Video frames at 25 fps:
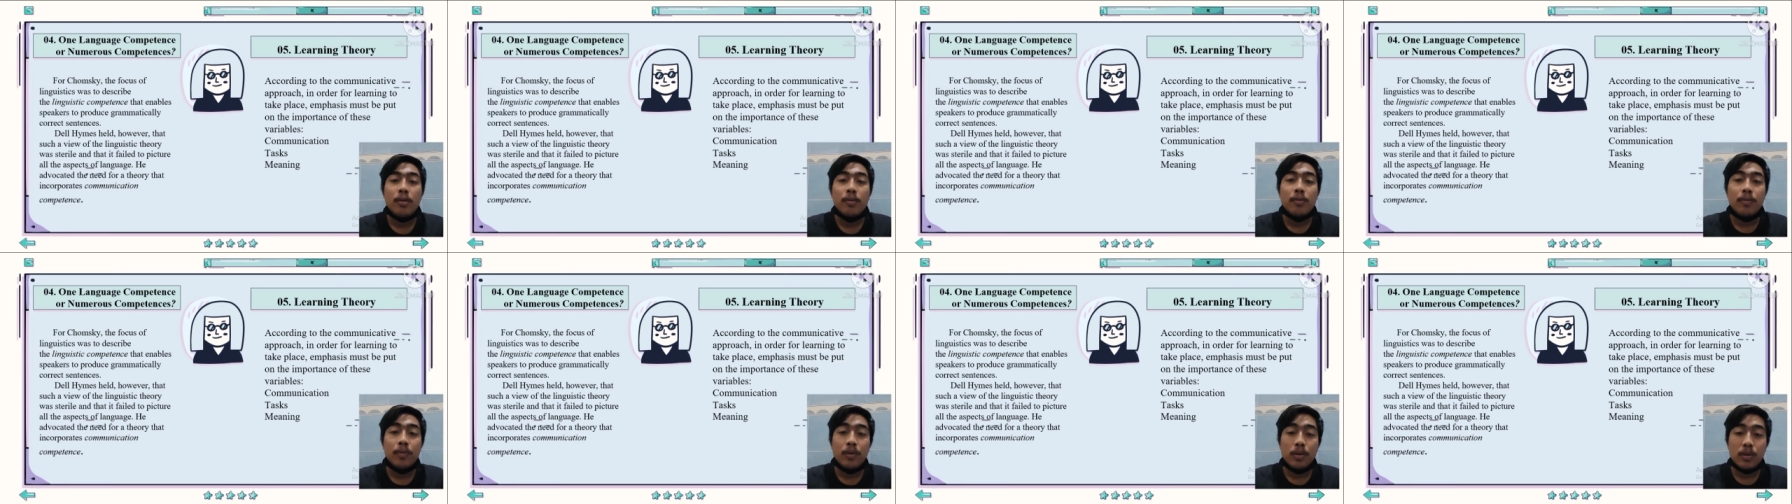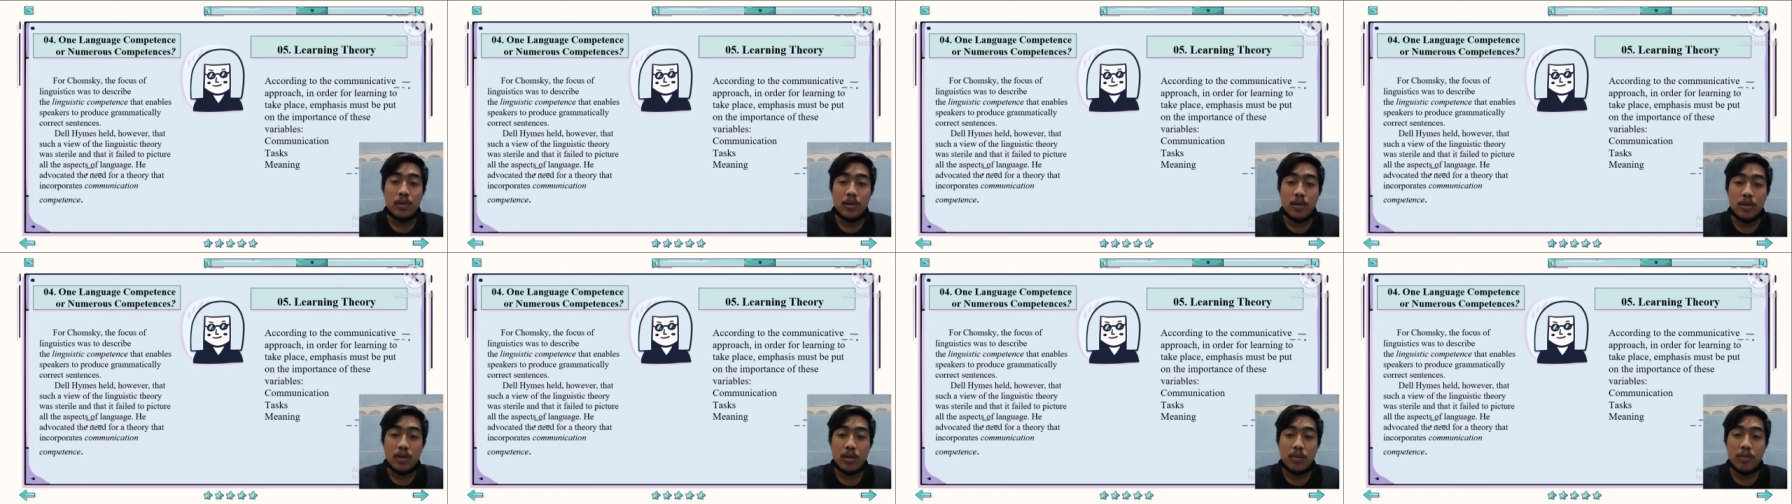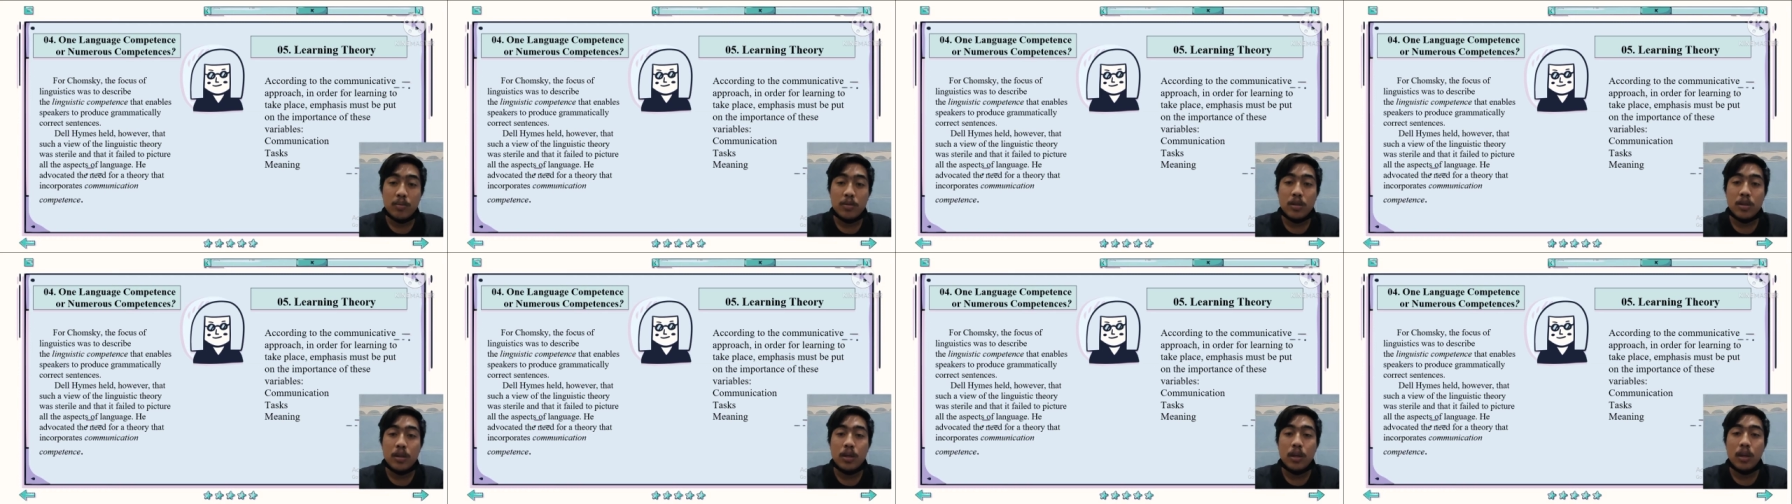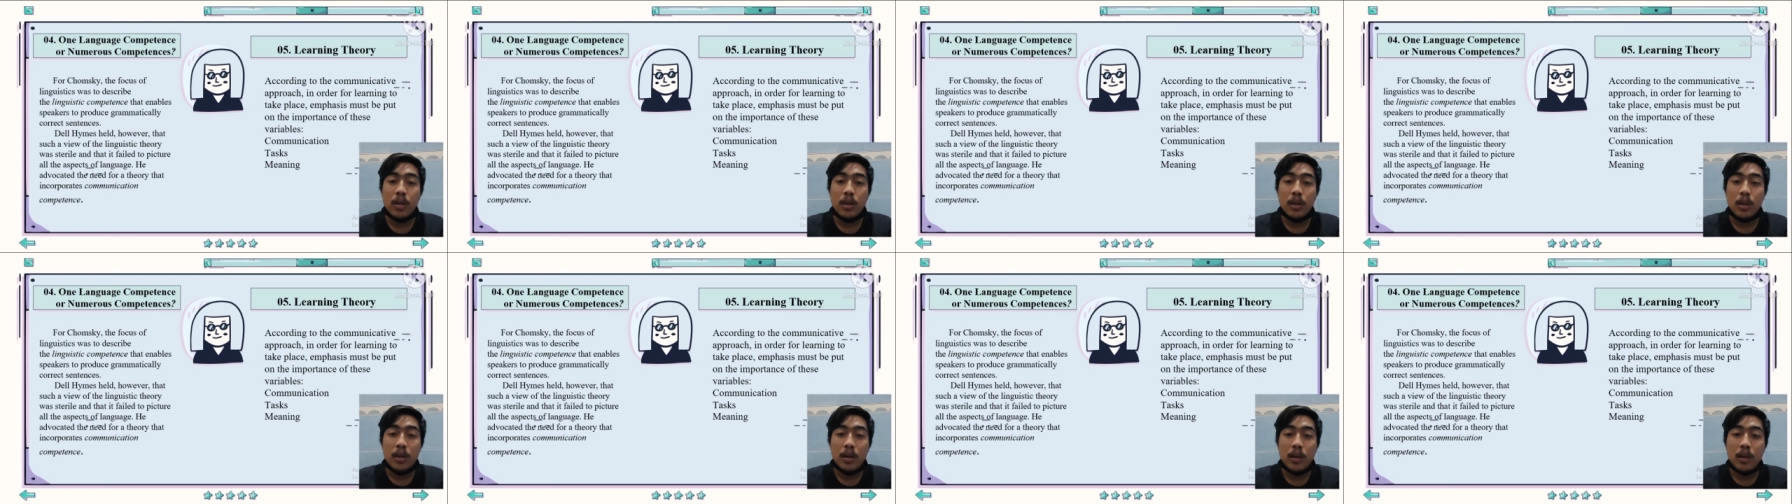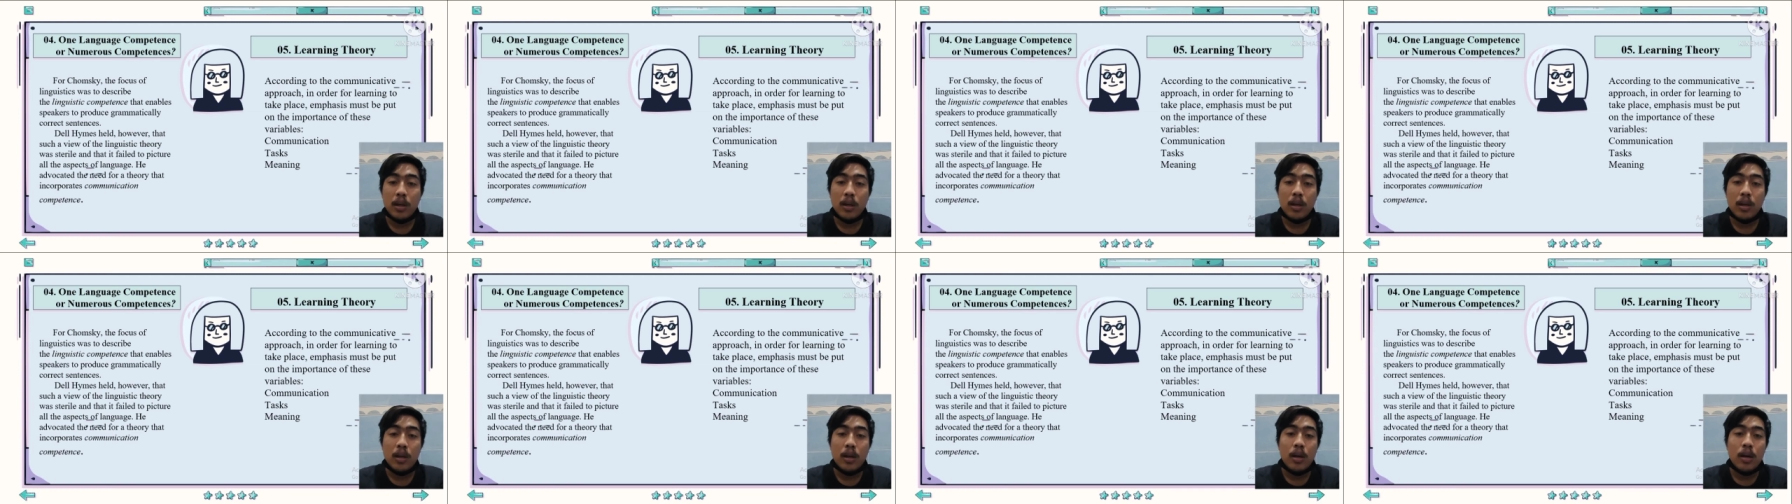For Chomsky,
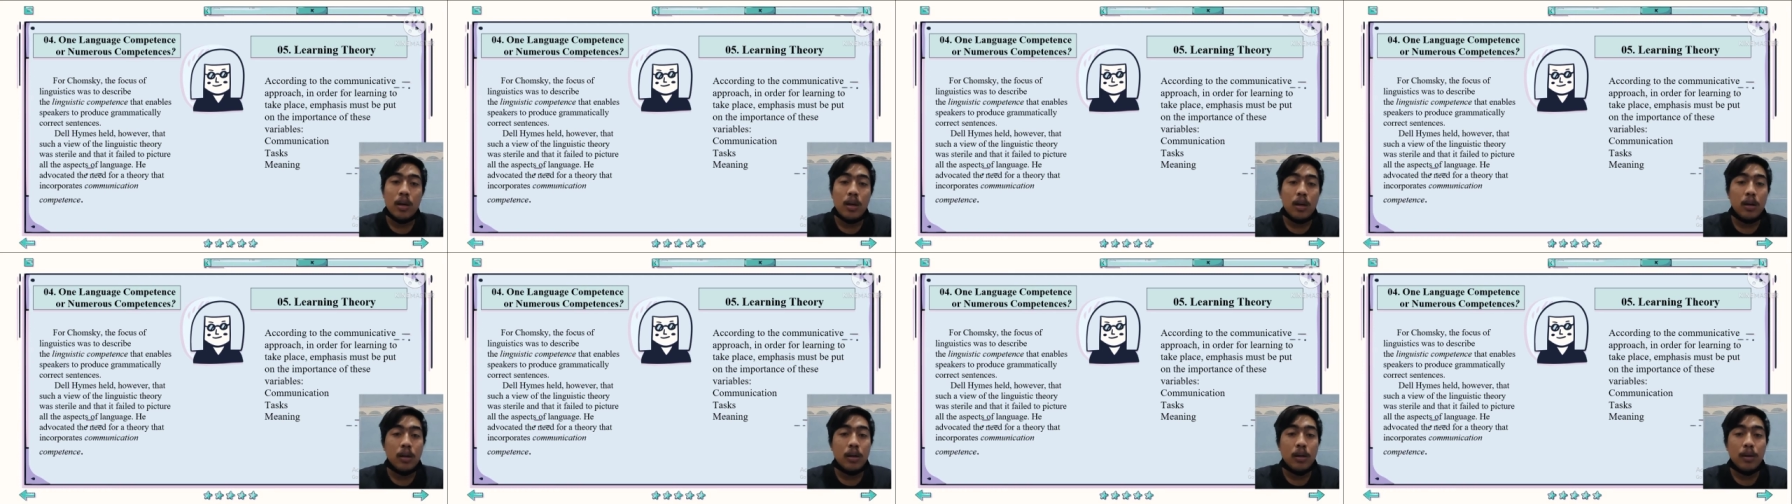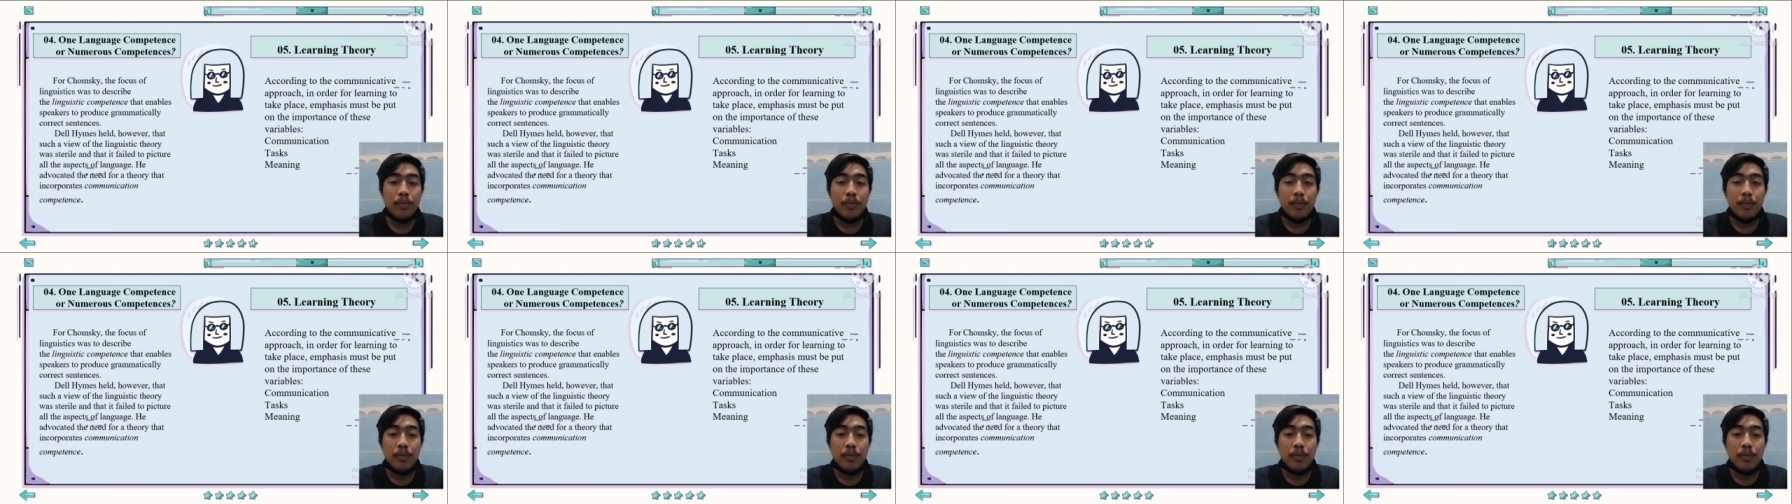the